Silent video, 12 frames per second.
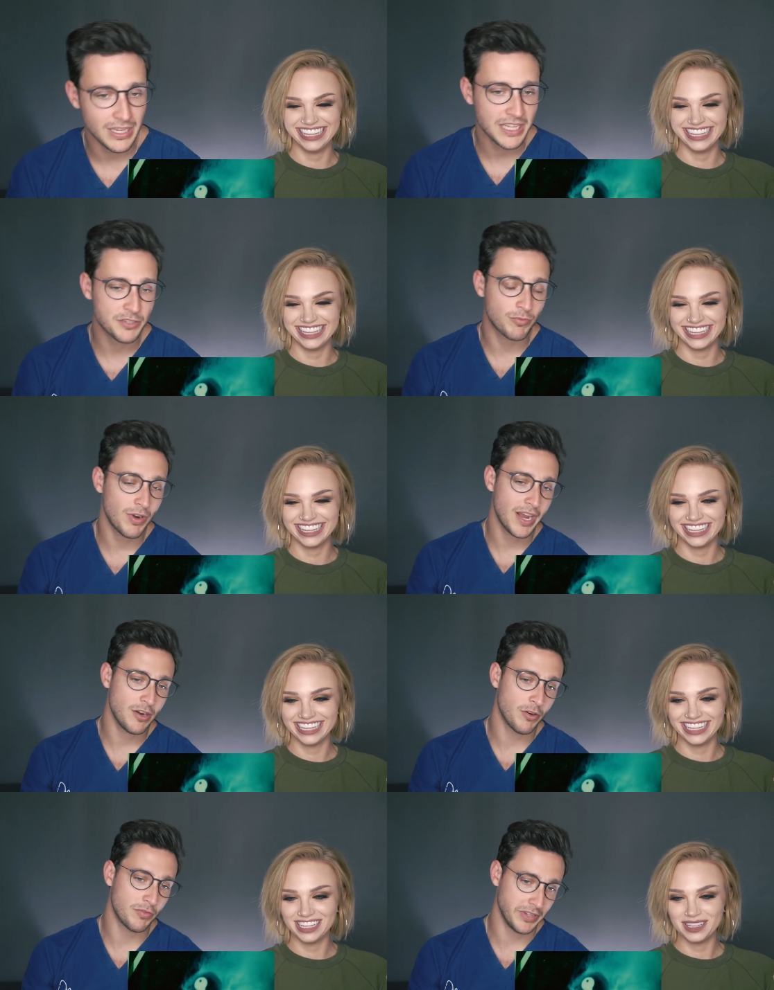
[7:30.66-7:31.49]
Speaker 1: that's
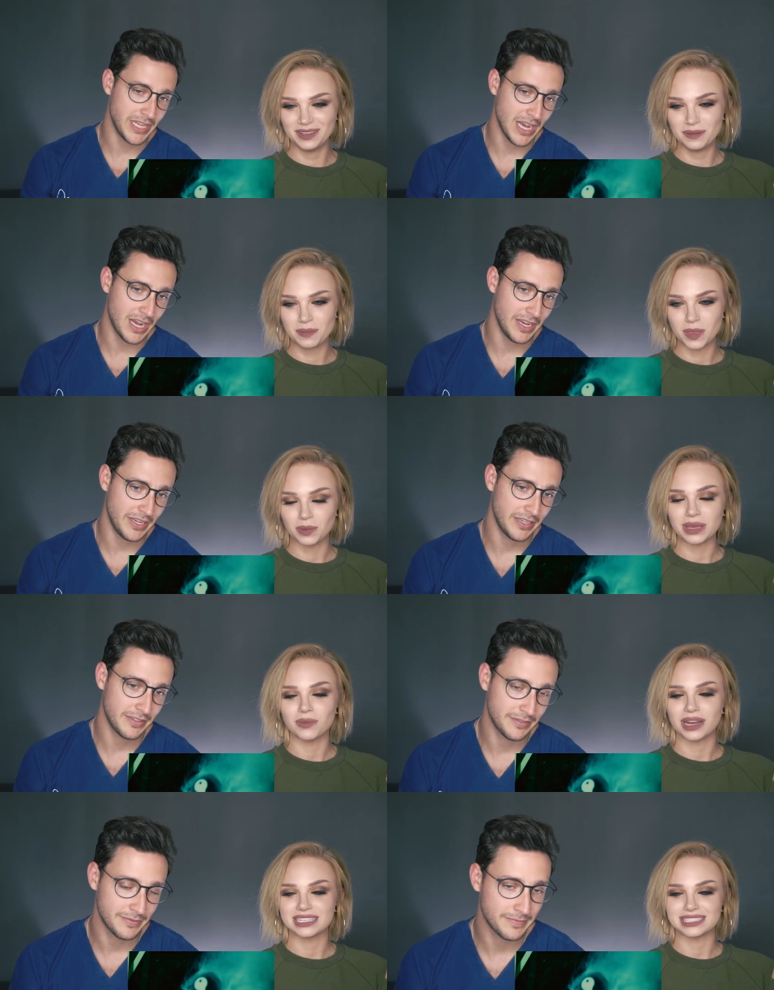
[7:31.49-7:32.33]
right over the eye.
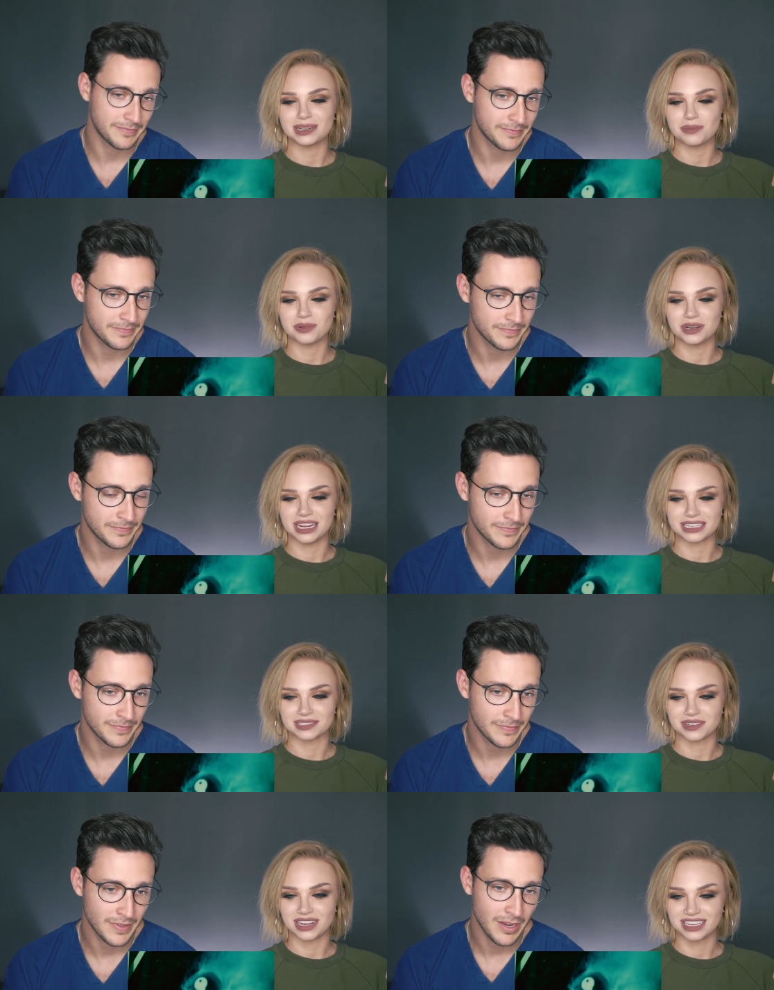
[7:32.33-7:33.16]
Speaker 2: Wait, why is it a poor
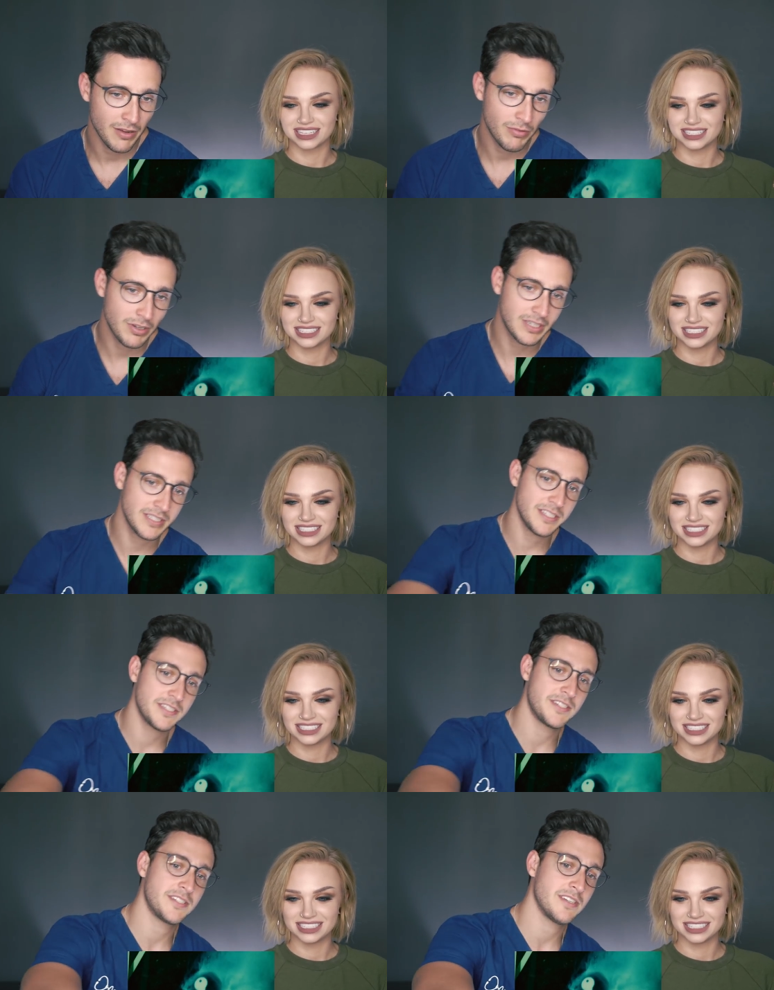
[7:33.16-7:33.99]
x-ray?
Speaker 1: Well, because
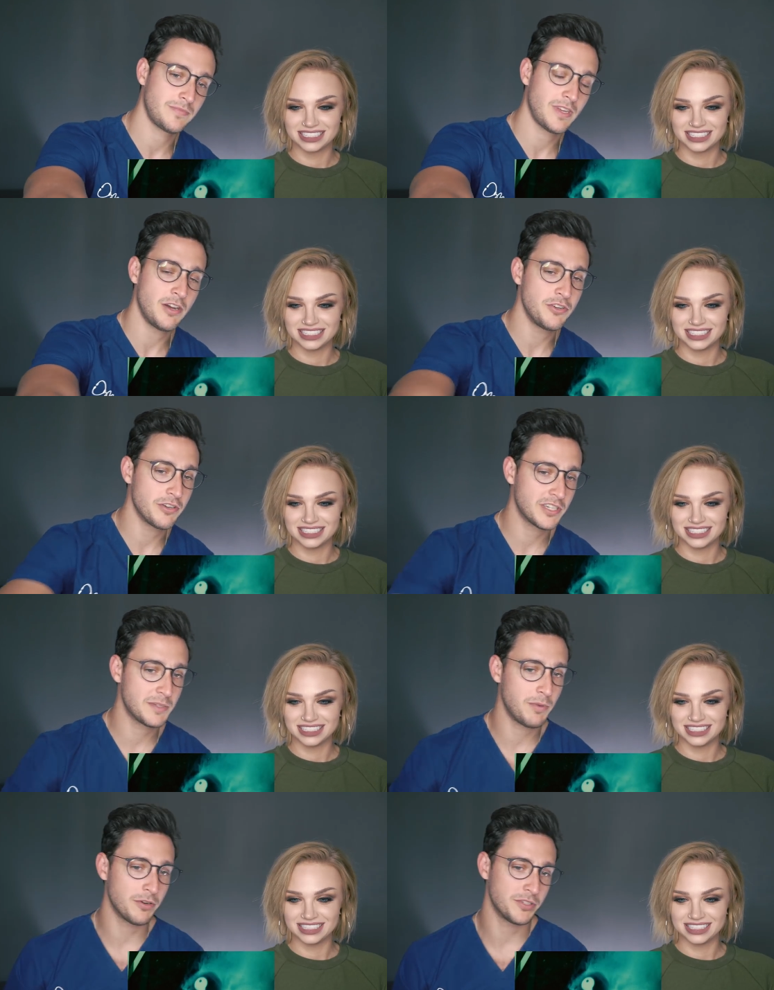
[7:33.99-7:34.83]
it's
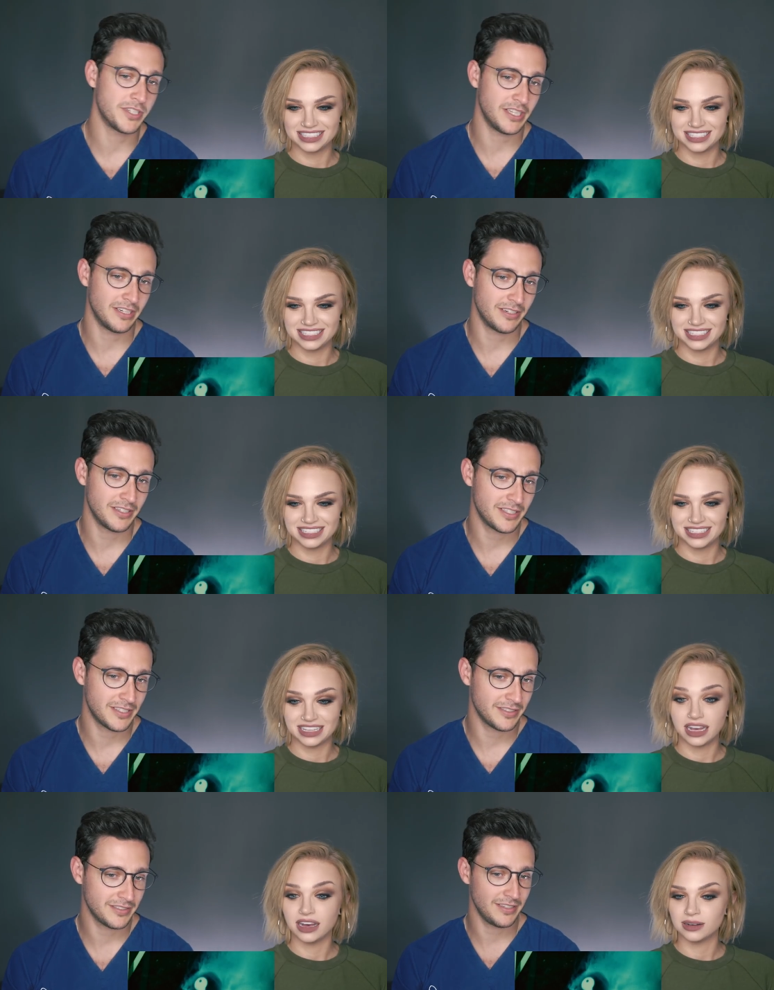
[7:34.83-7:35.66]
underexposed here.
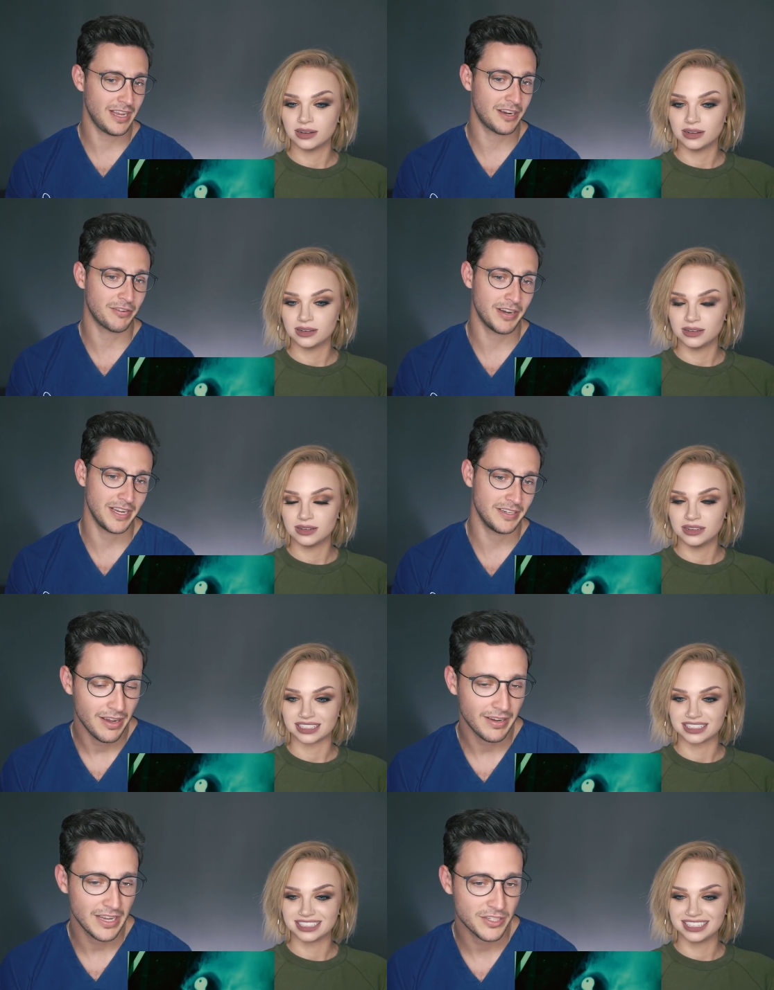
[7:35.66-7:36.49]
It's not
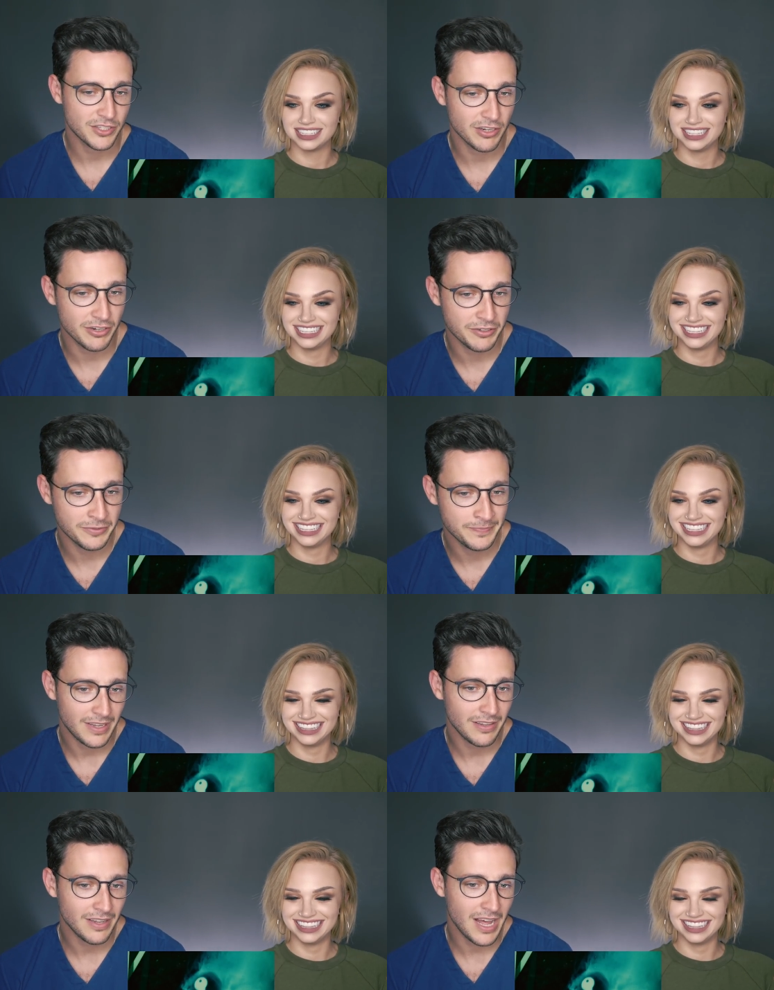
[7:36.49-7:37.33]
great. Okay, so
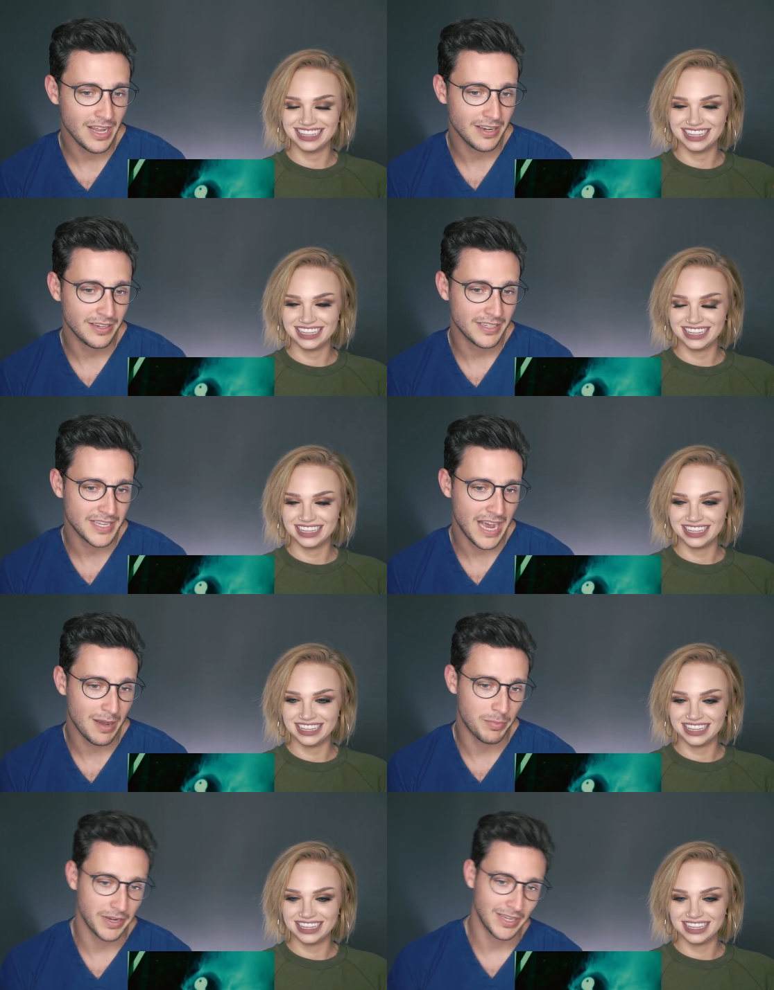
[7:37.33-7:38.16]
a lot is
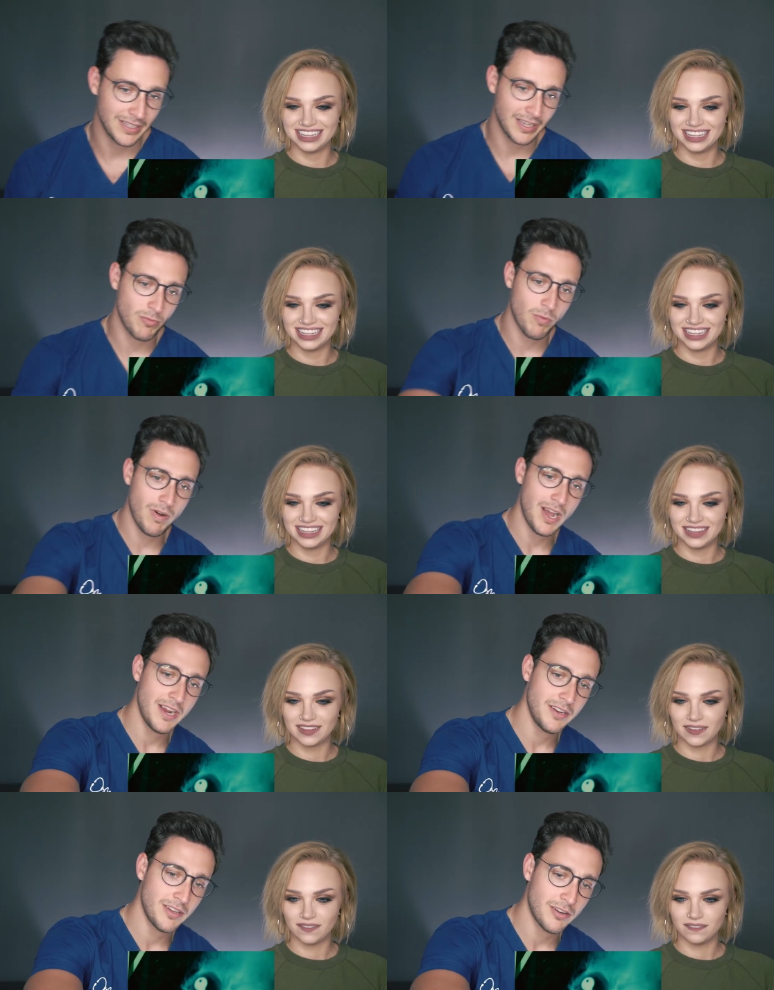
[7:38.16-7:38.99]
happening. Like,
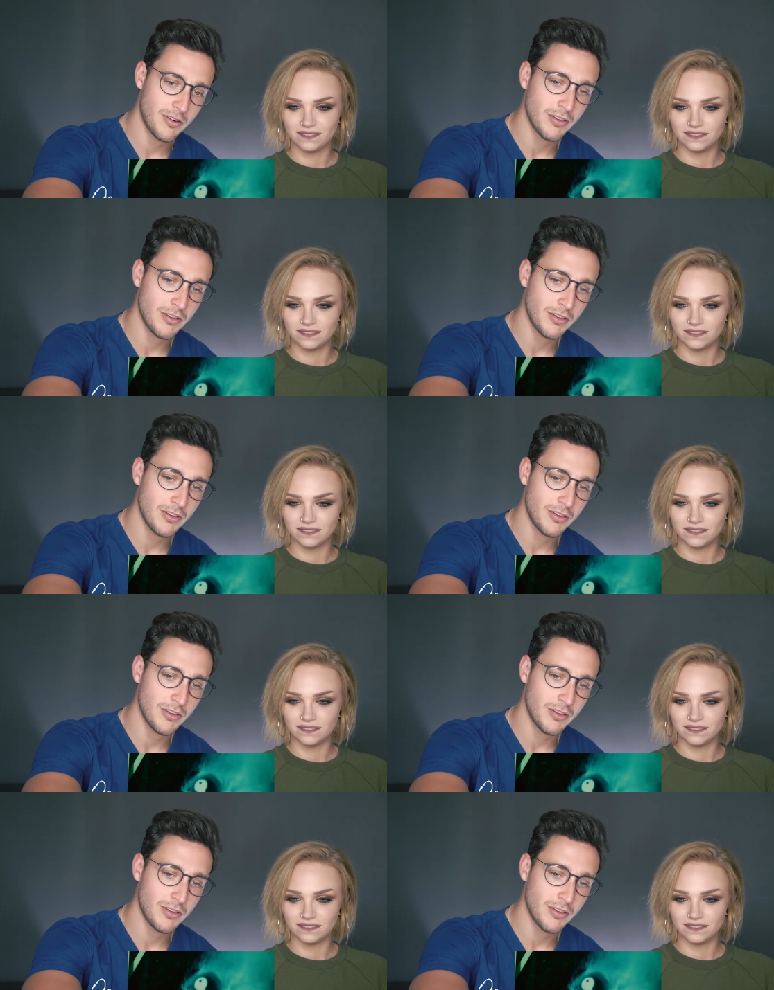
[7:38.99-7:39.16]
why are there...